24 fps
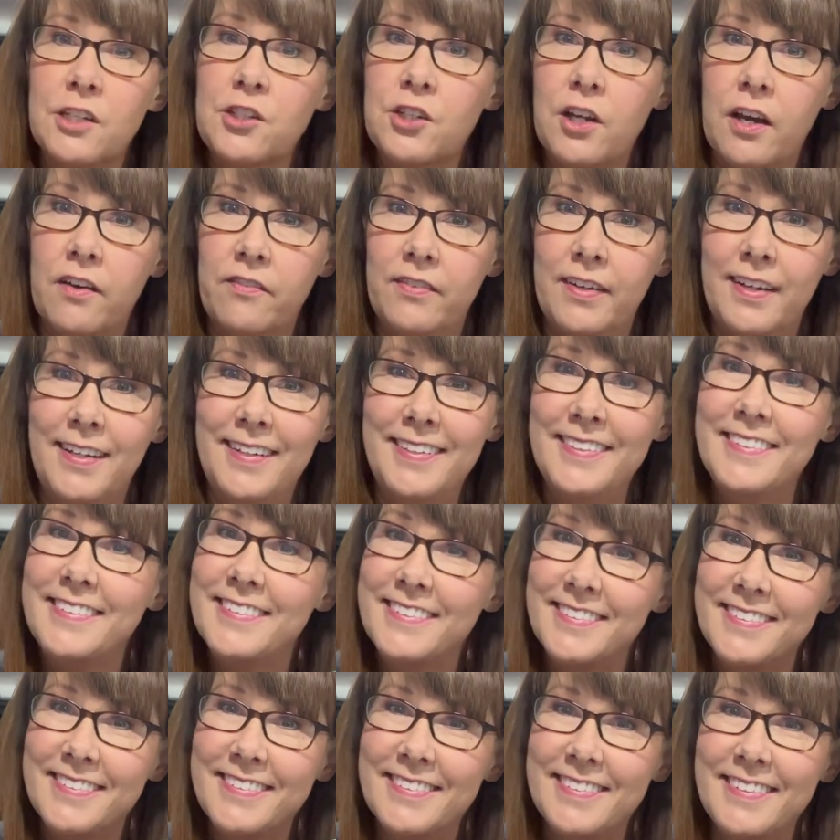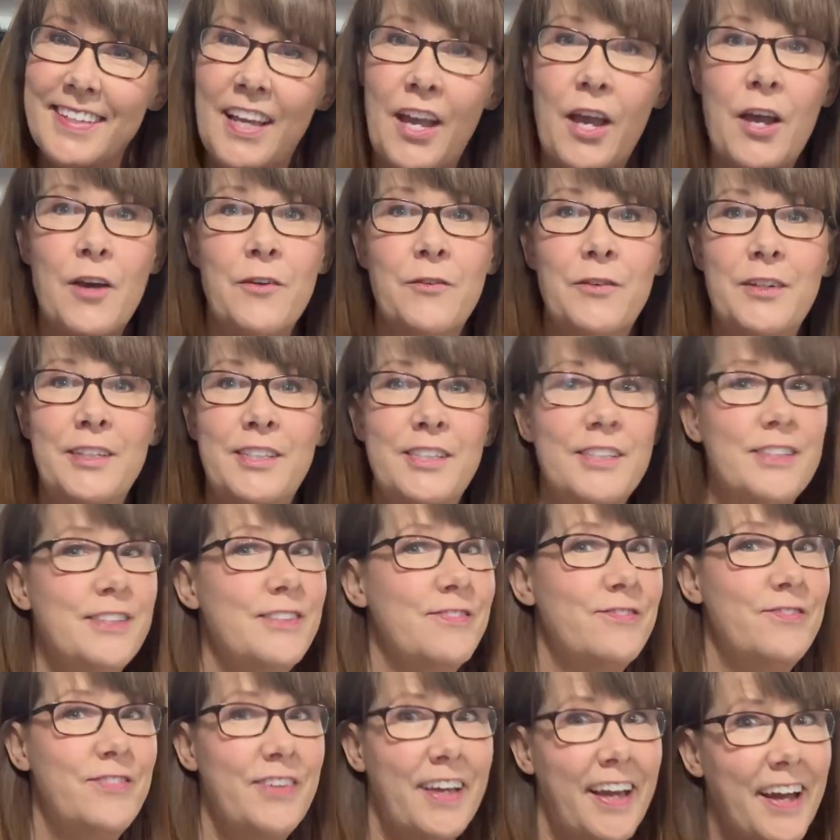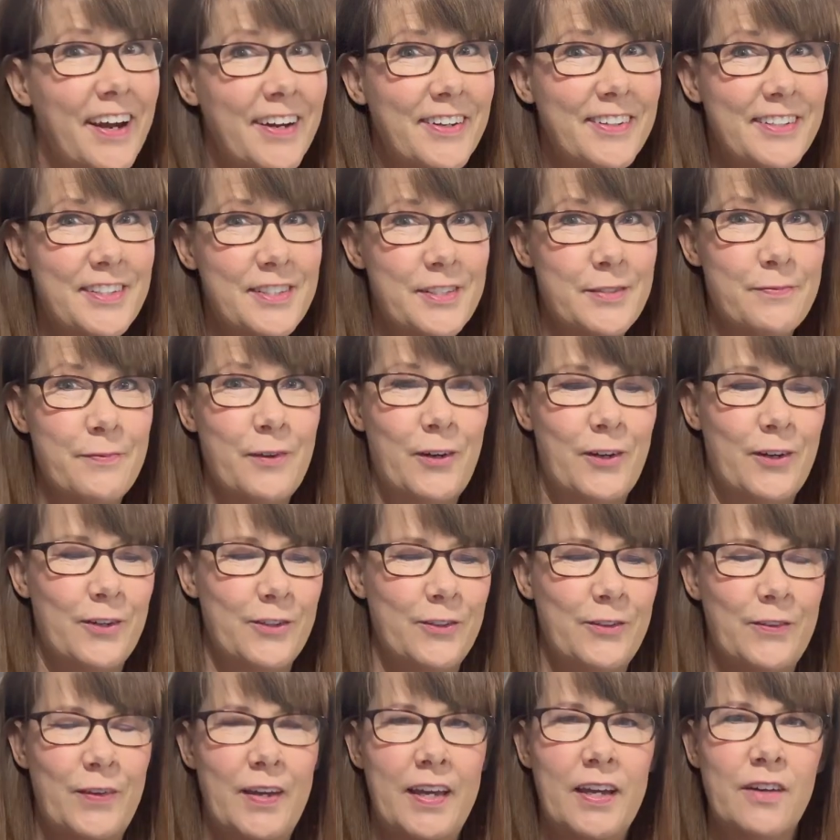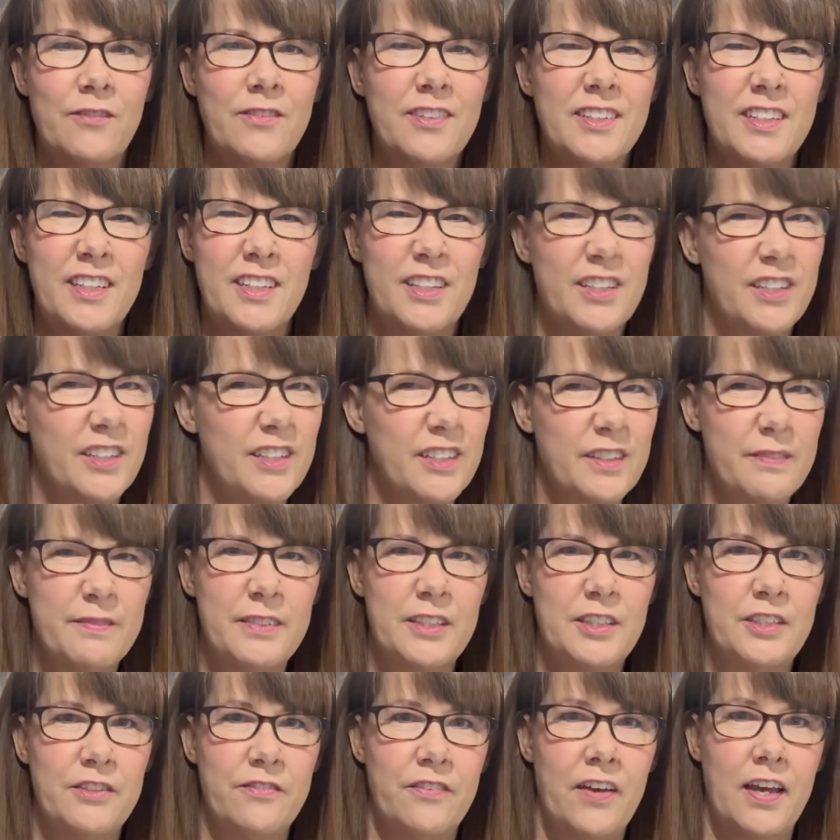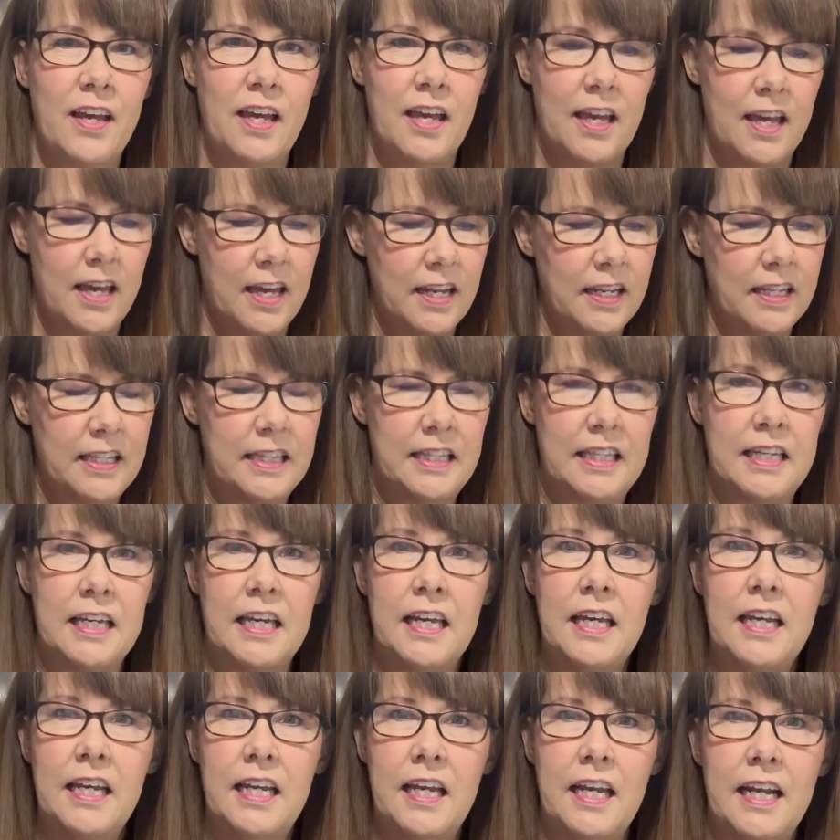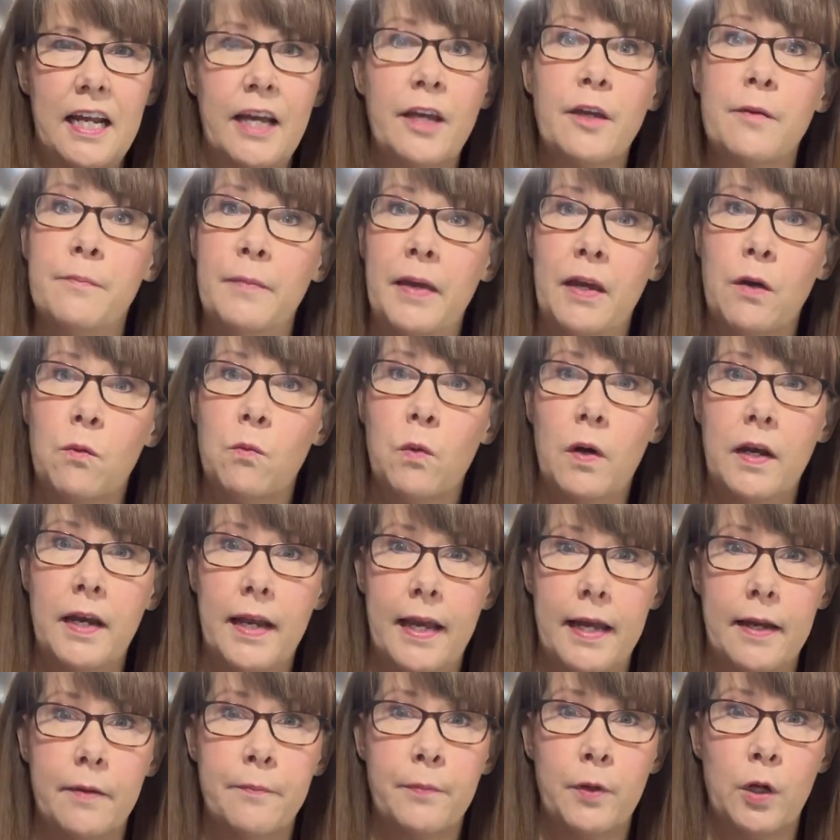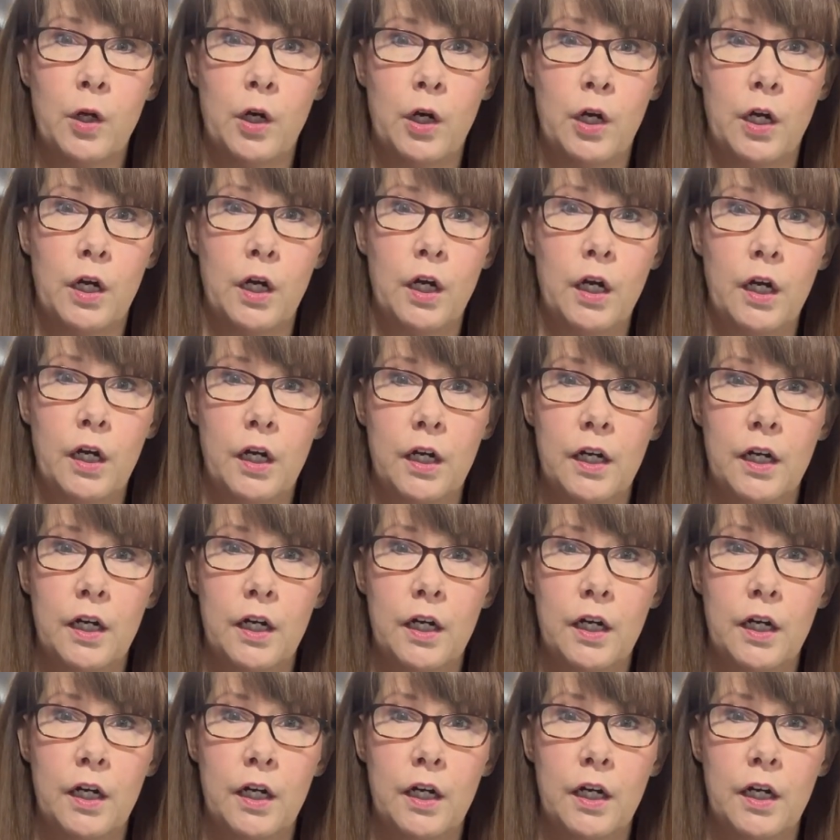oven, which is very small. You can't really cook much of anything in it. I can make one hamburger,